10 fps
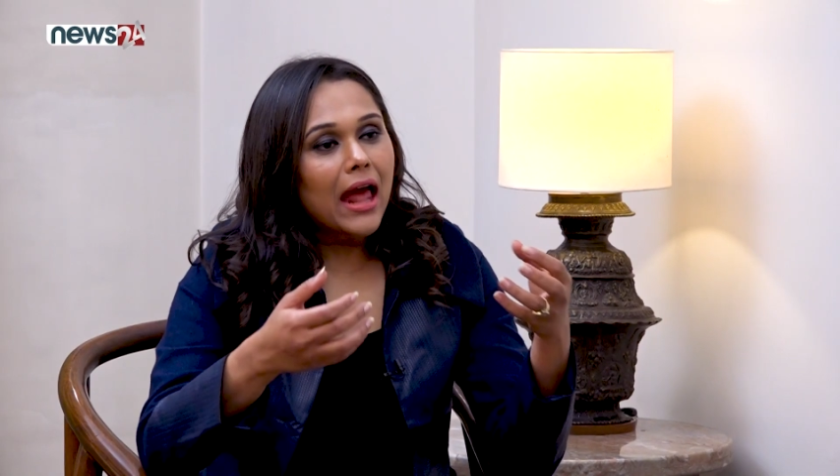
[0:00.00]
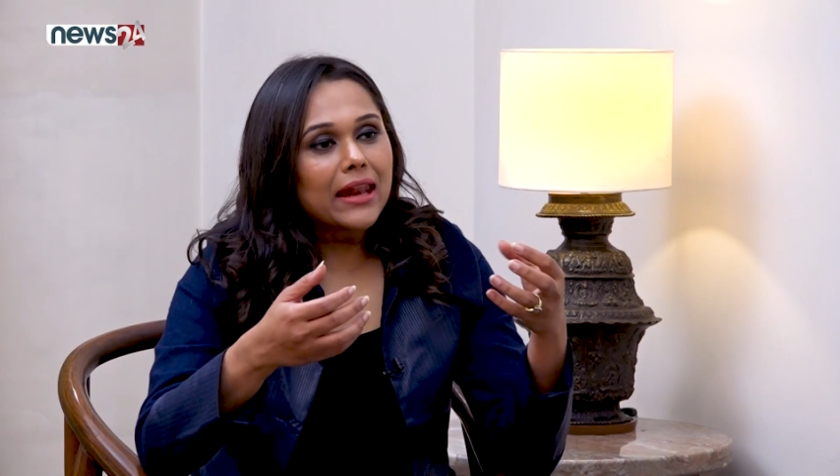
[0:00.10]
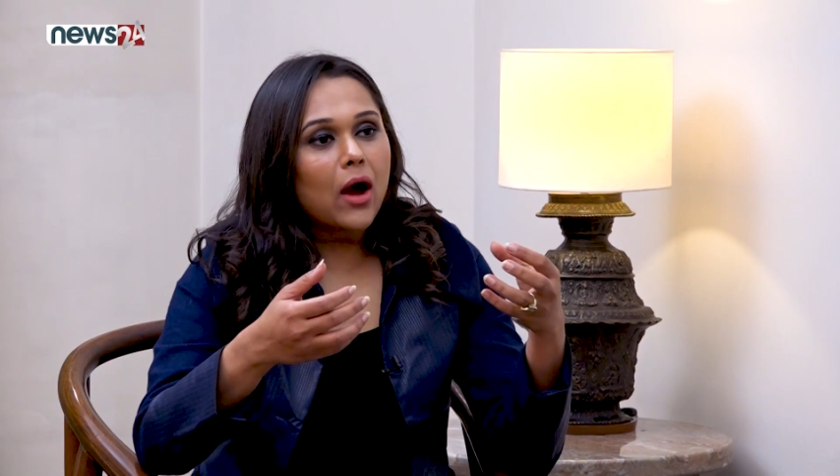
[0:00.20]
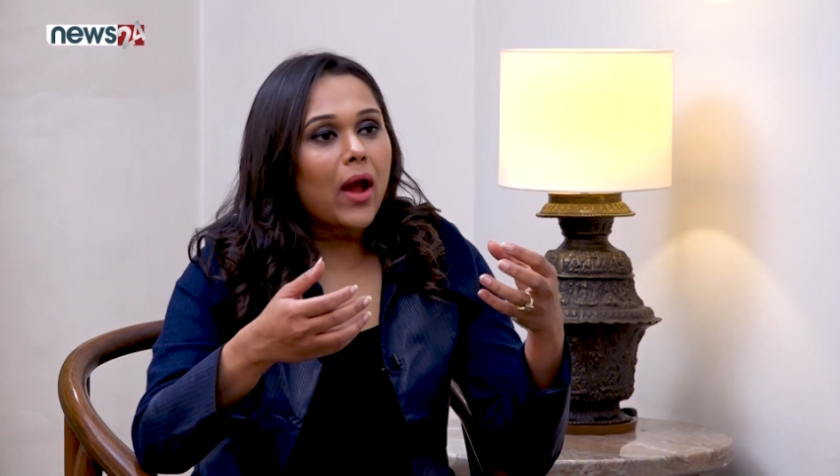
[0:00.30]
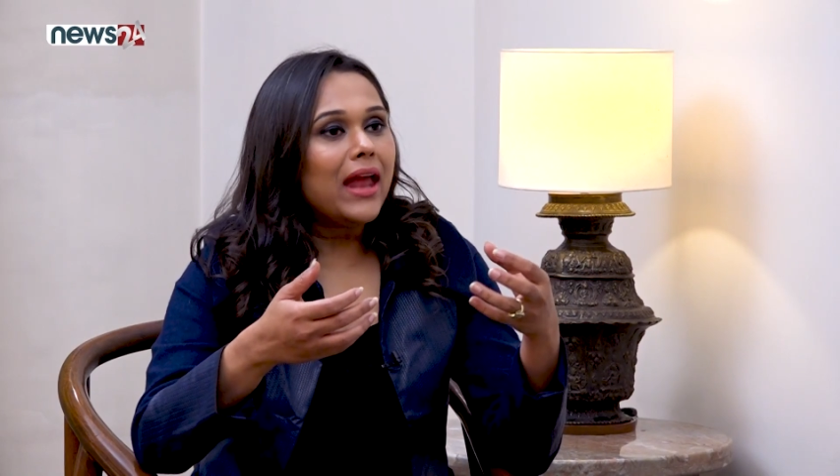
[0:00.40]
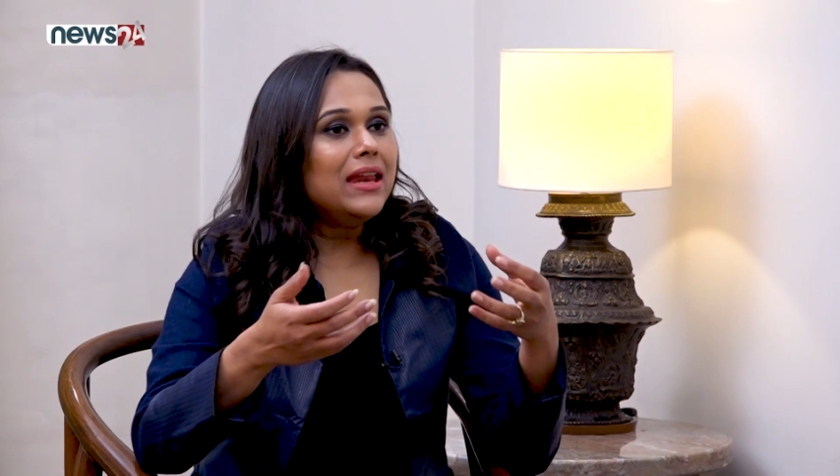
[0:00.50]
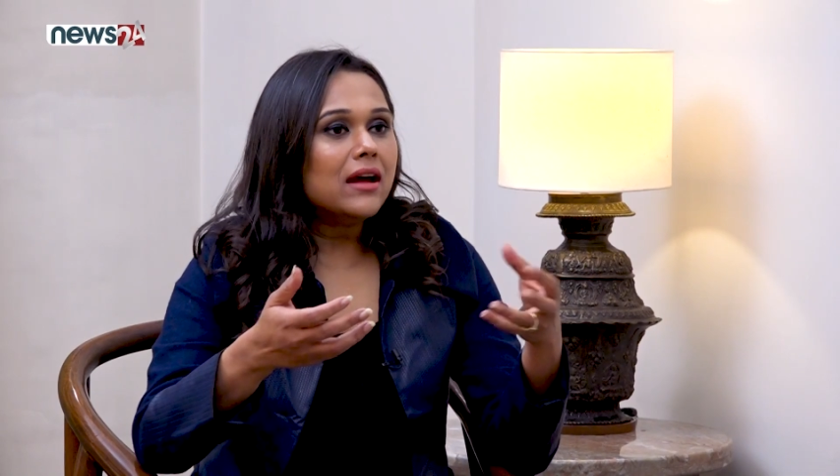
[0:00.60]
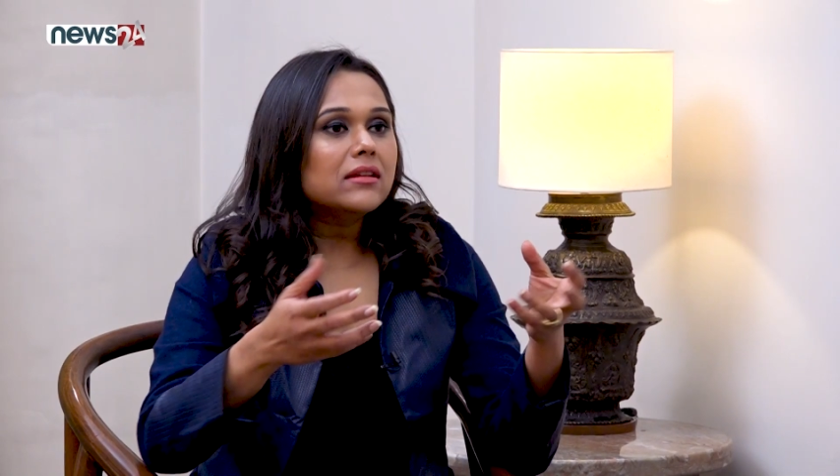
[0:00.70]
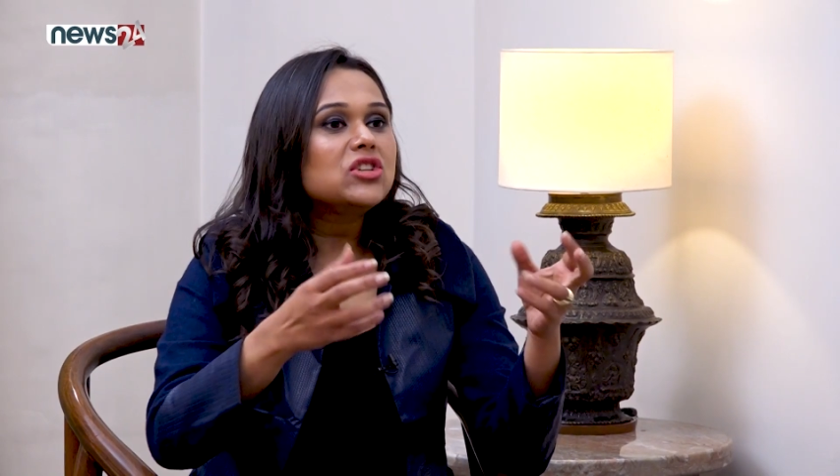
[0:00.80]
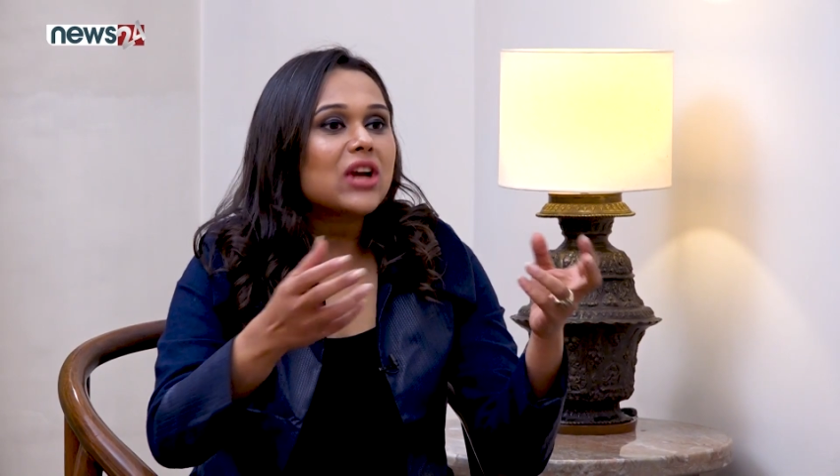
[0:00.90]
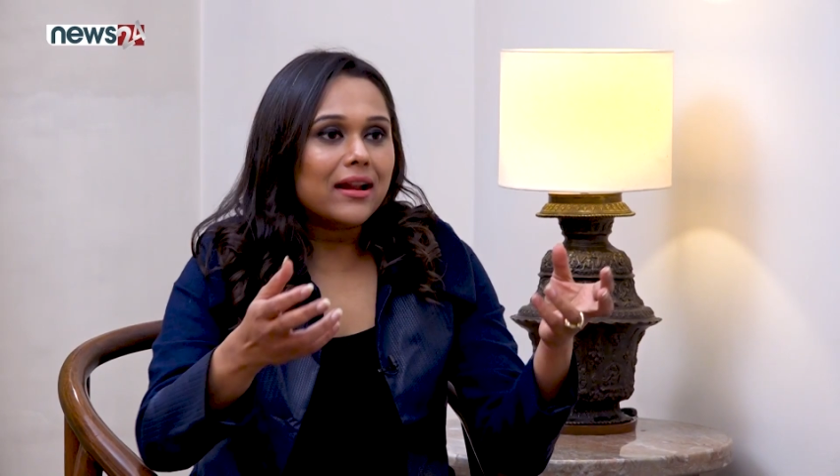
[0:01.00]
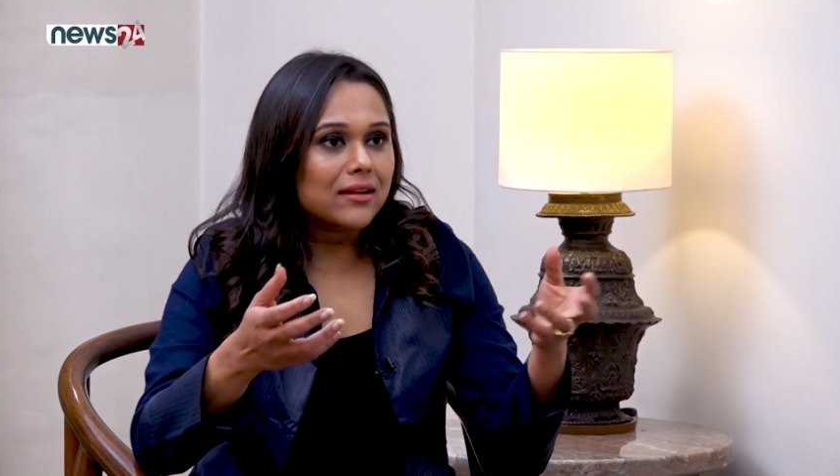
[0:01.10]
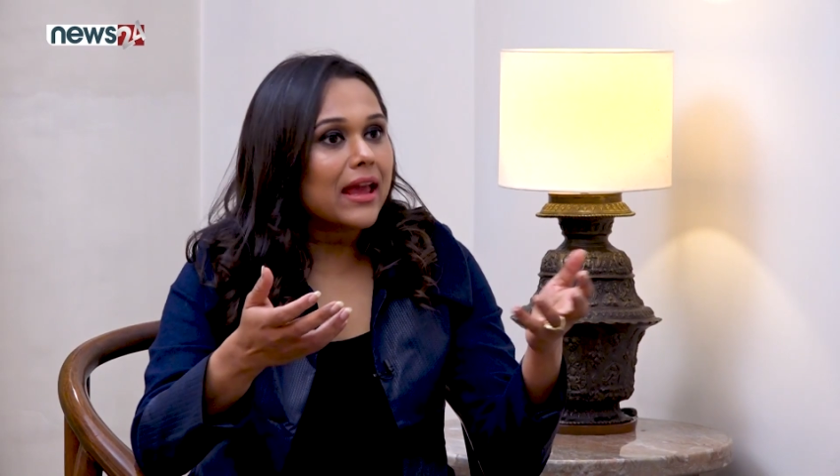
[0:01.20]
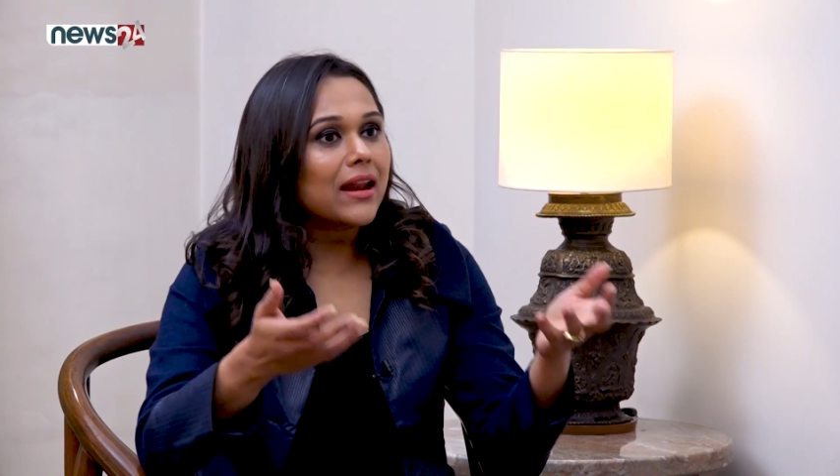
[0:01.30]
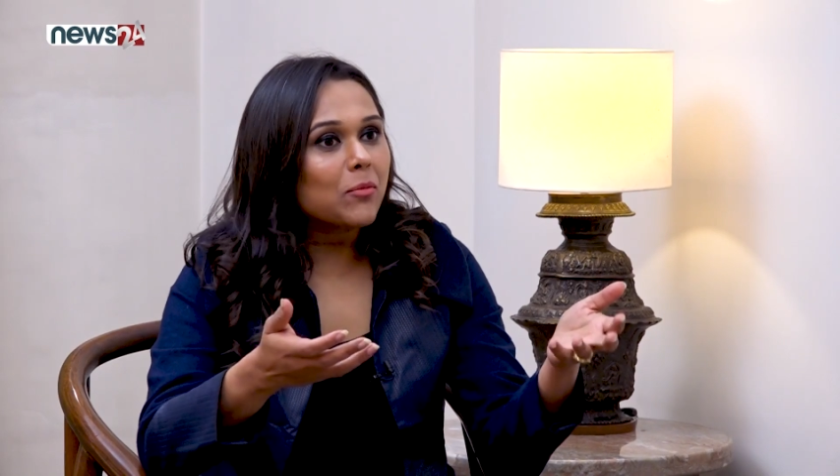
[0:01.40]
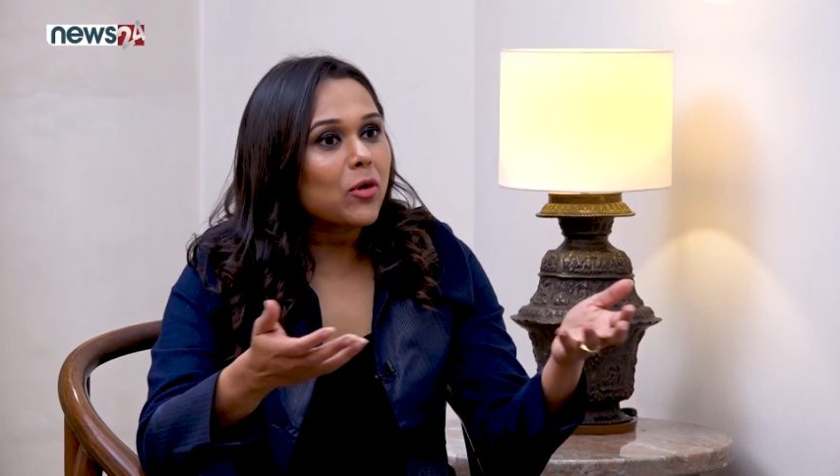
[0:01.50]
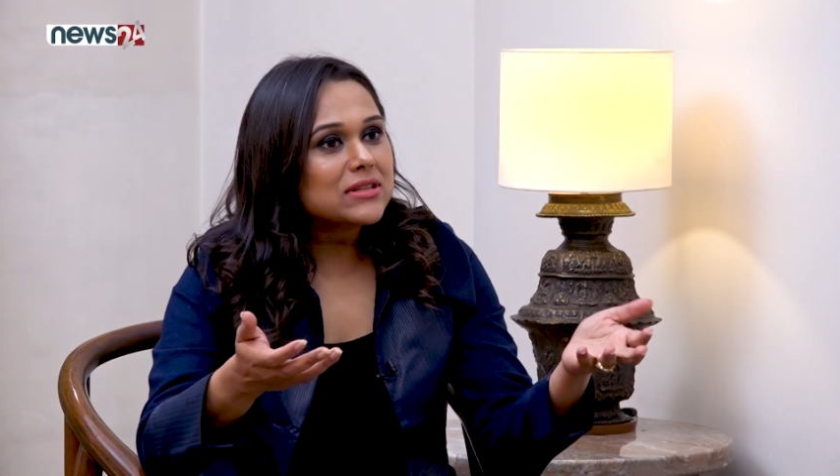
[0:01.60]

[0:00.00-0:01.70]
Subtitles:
Now any other child, again I'm going